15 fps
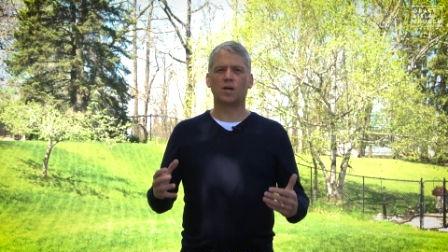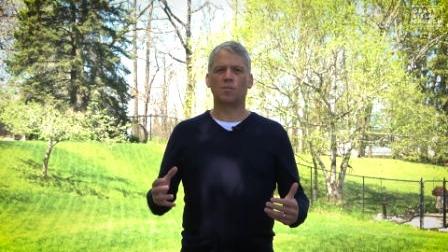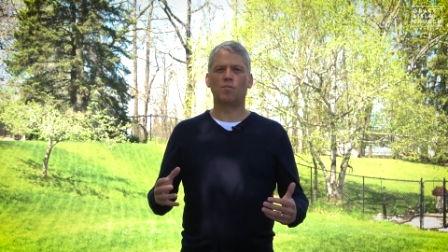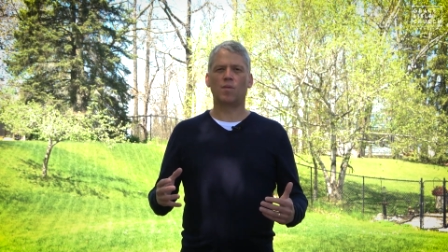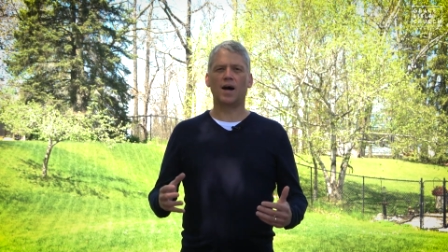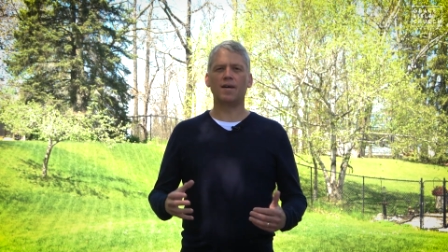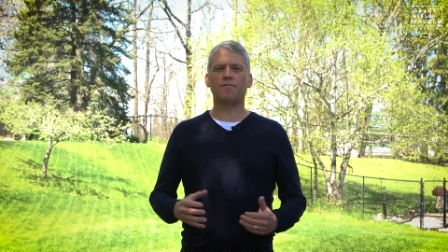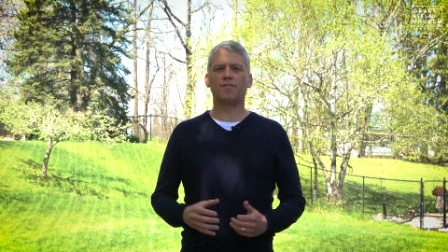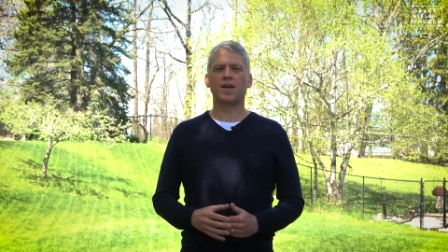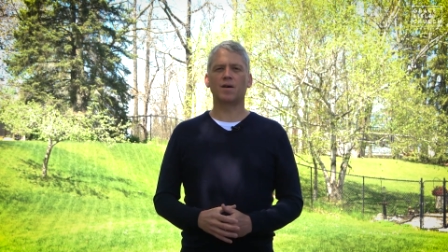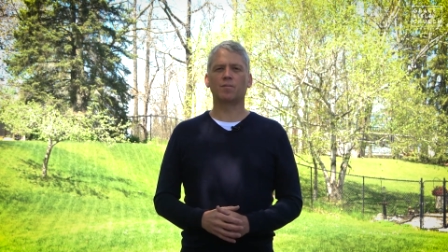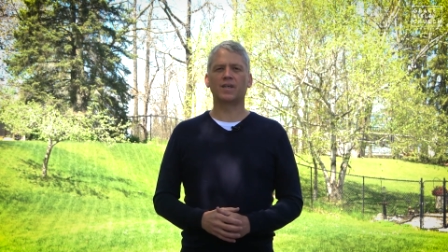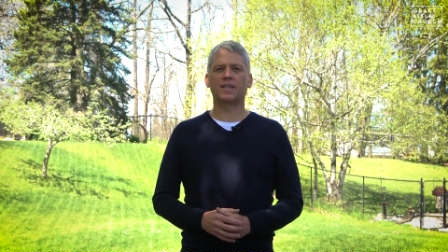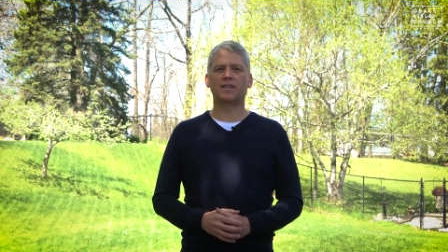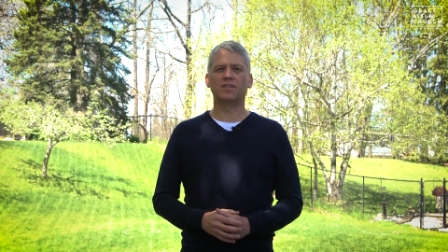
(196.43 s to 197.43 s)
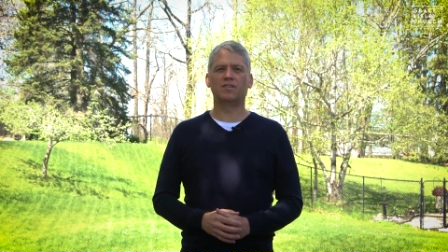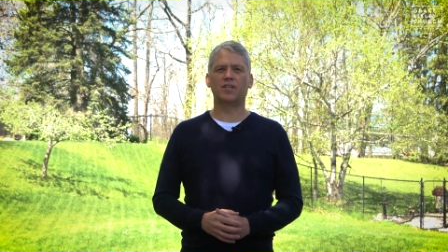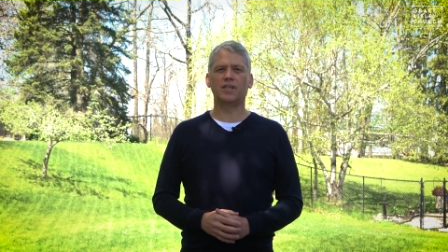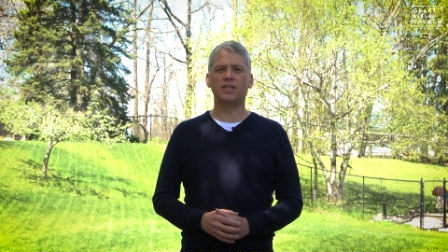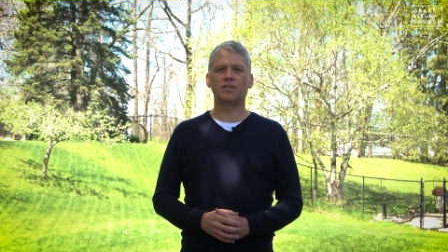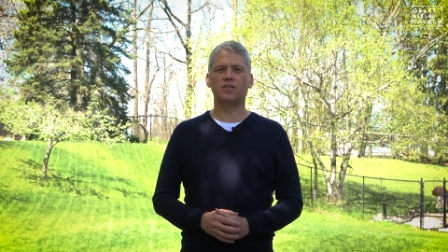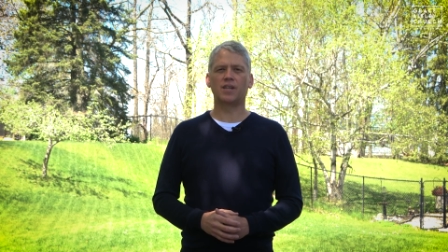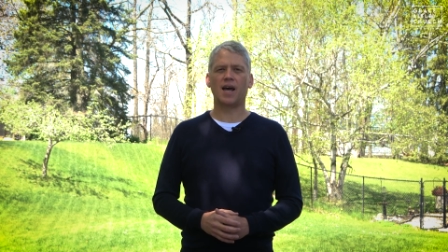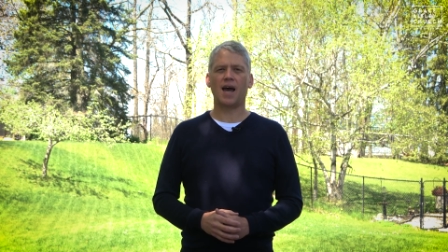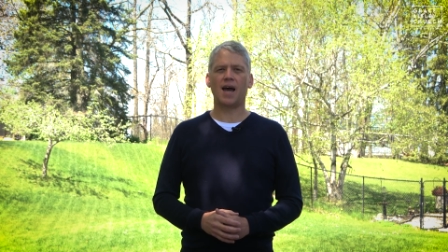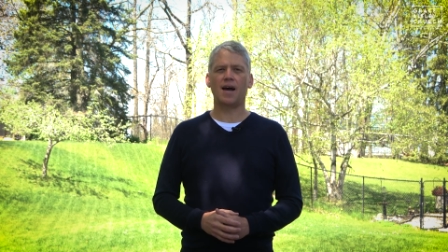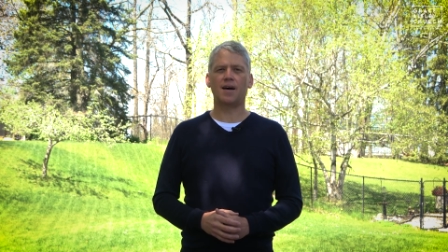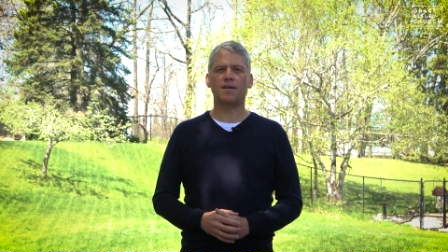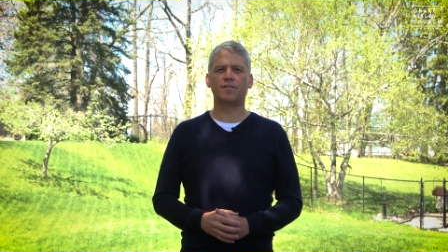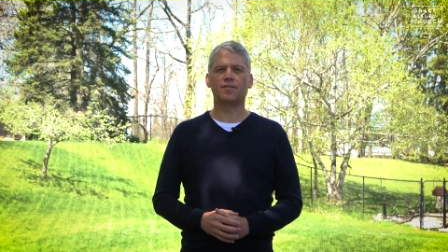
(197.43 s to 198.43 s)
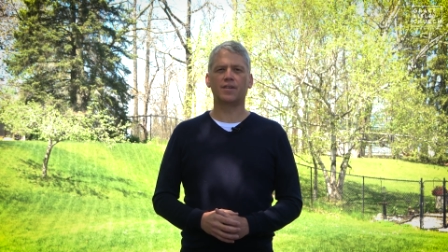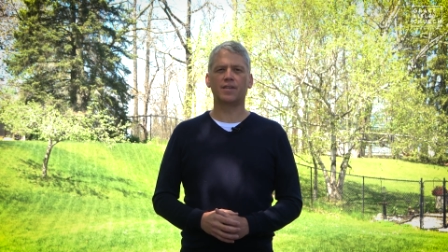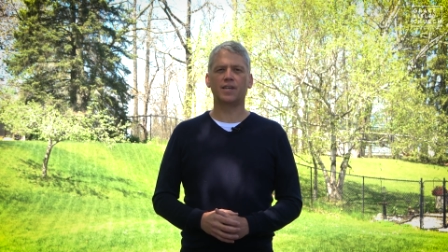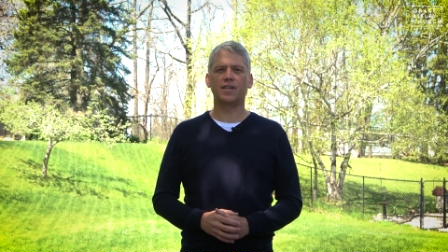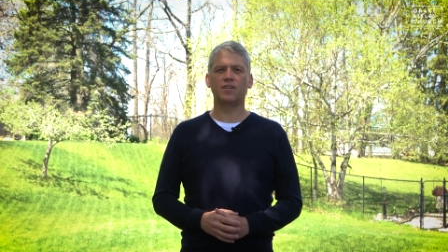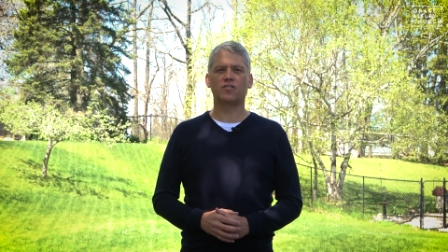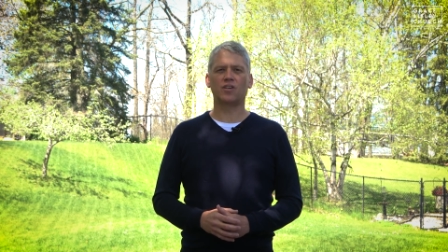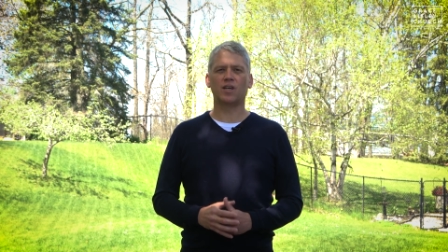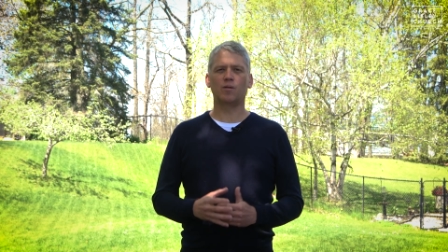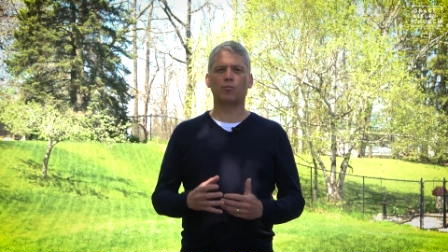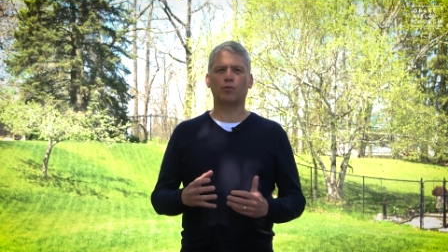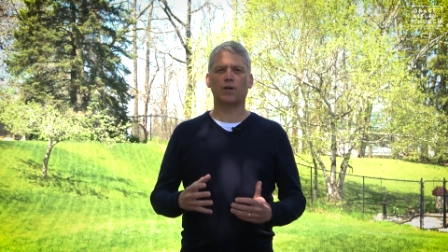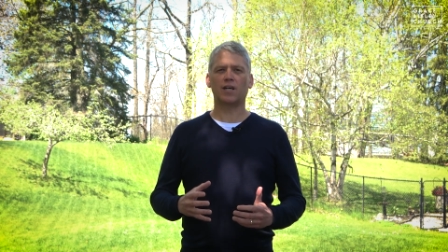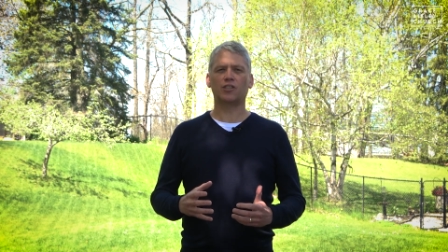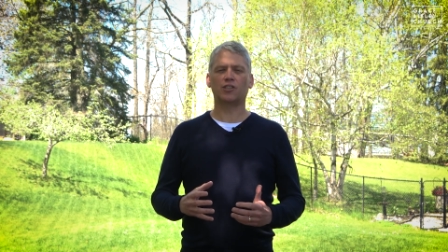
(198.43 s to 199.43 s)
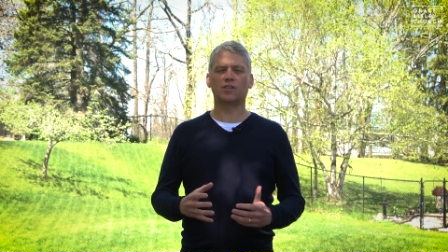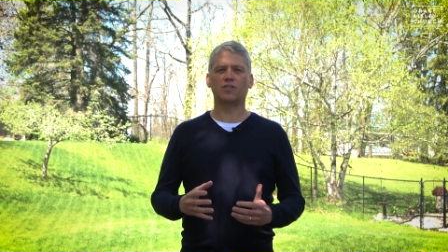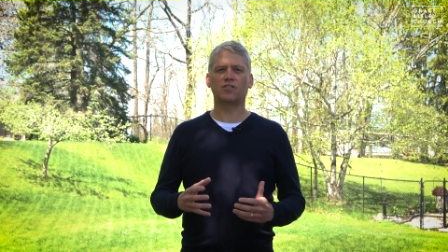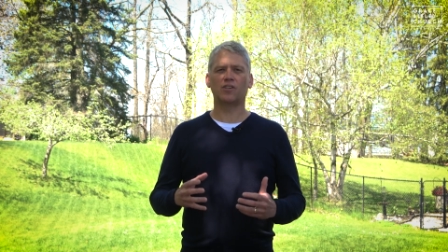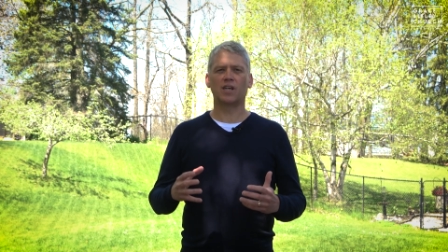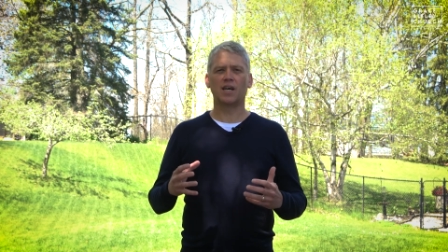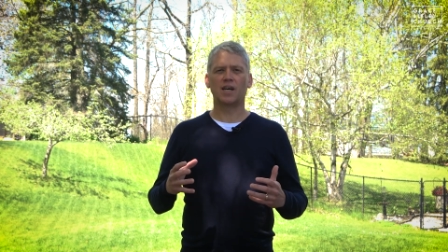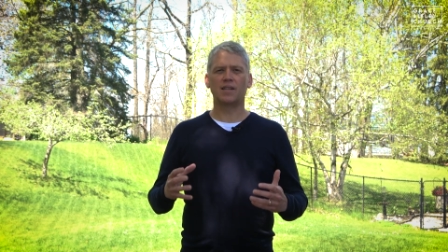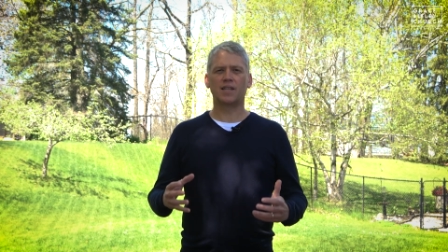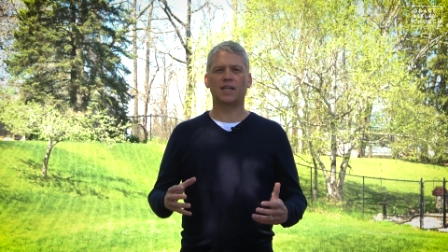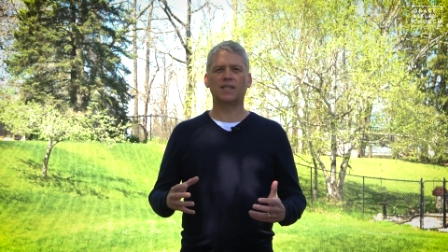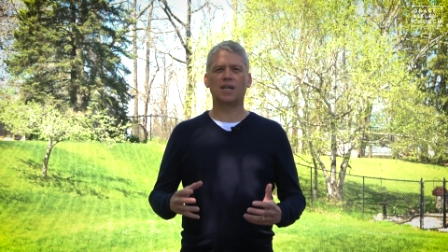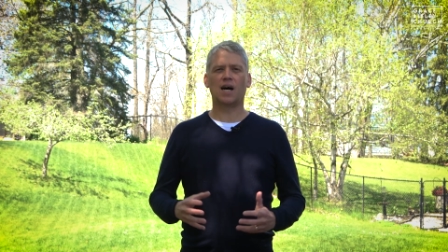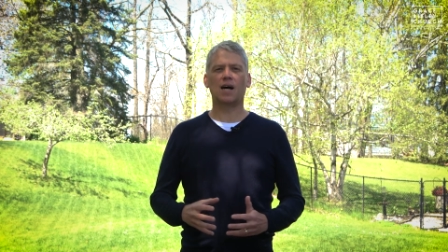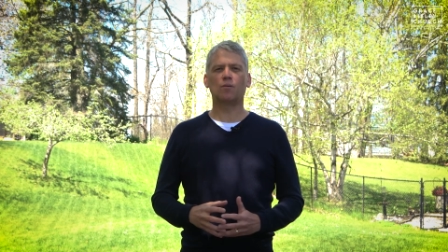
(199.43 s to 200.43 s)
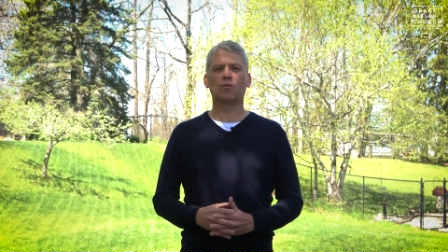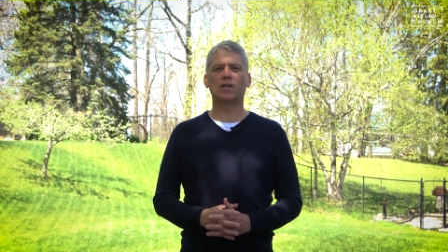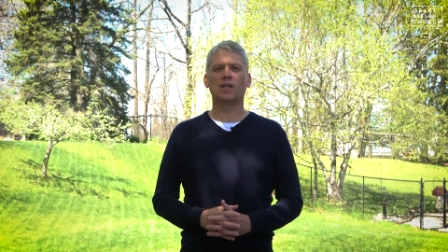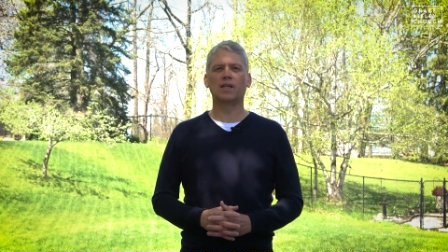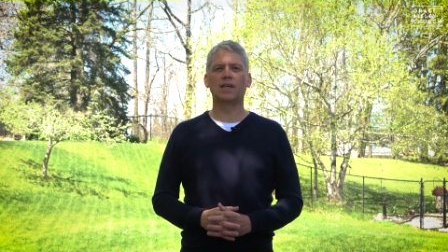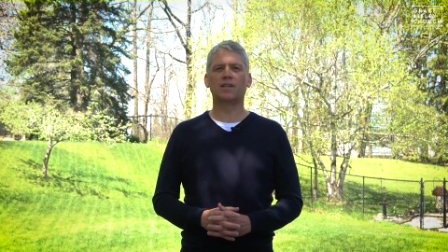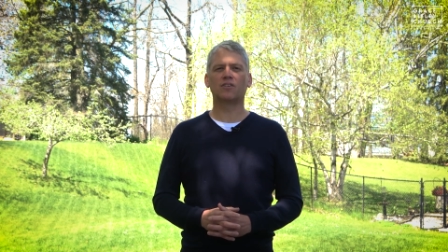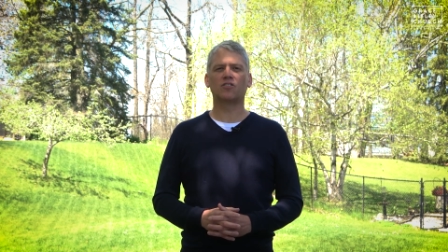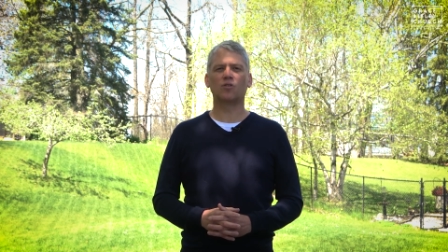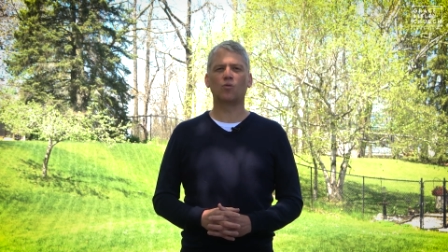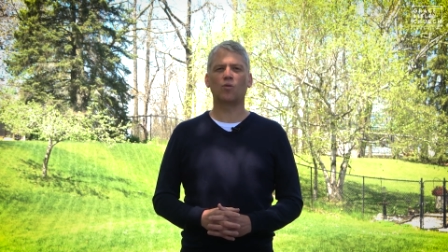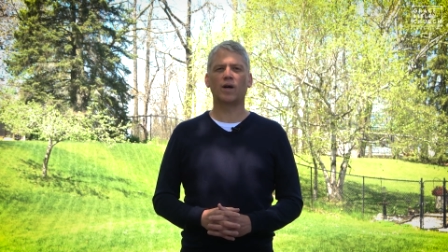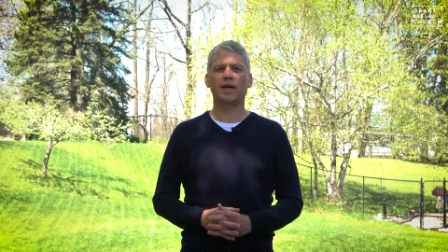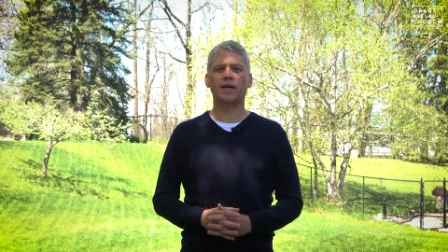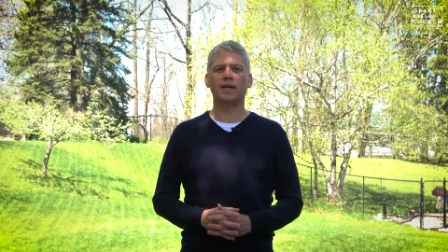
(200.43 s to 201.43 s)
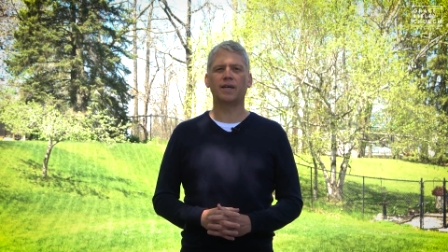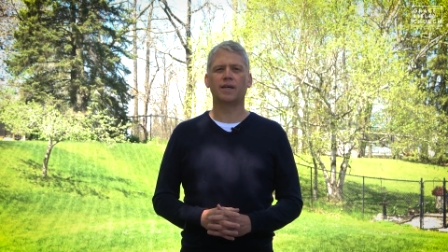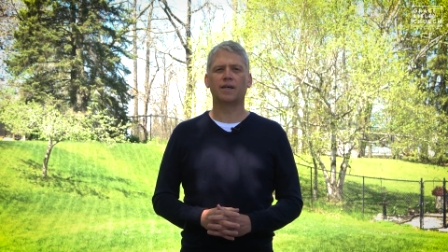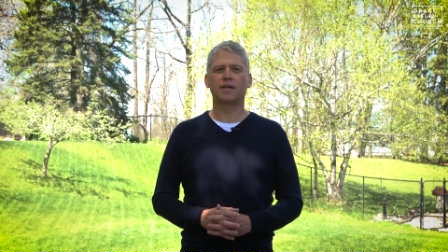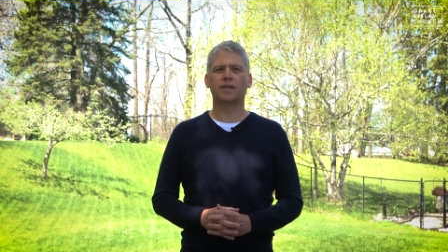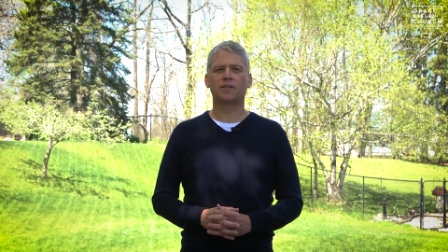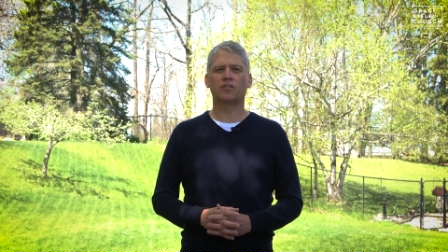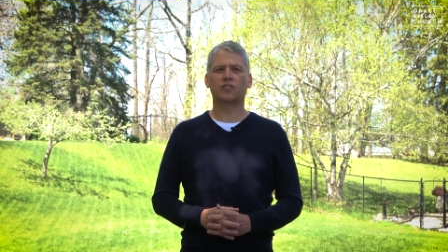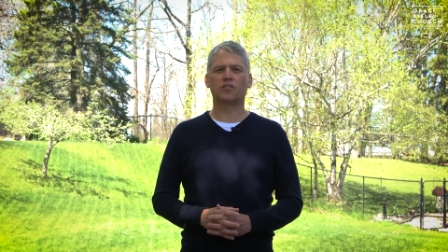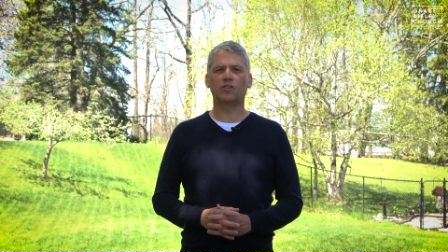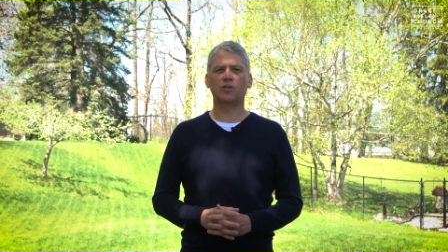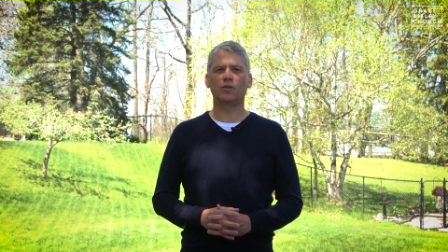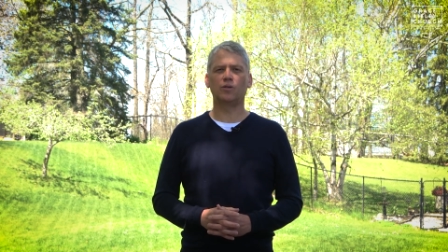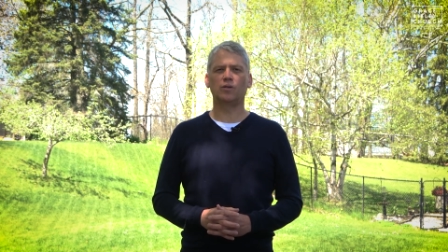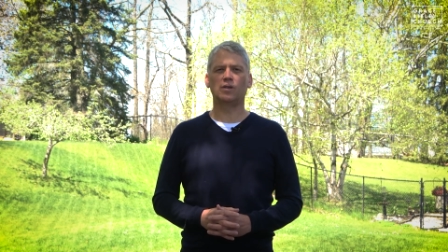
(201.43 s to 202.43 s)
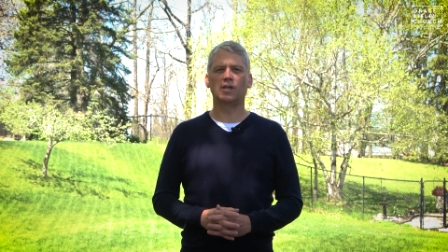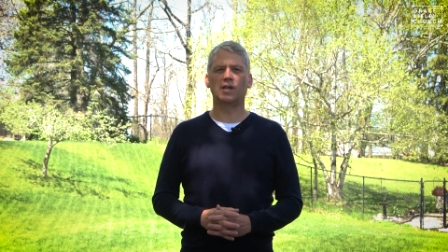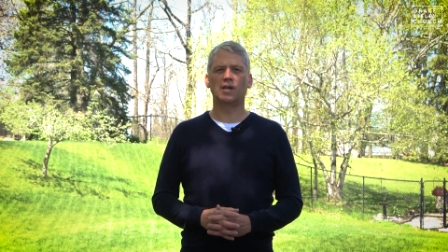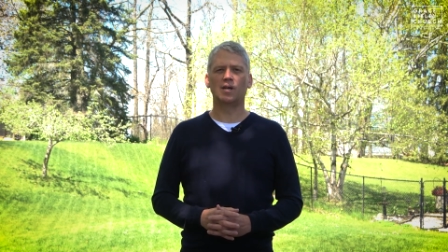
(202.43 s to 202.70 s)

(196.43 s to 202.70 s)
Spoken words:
my family continued to have these impressions that God would lead us away soon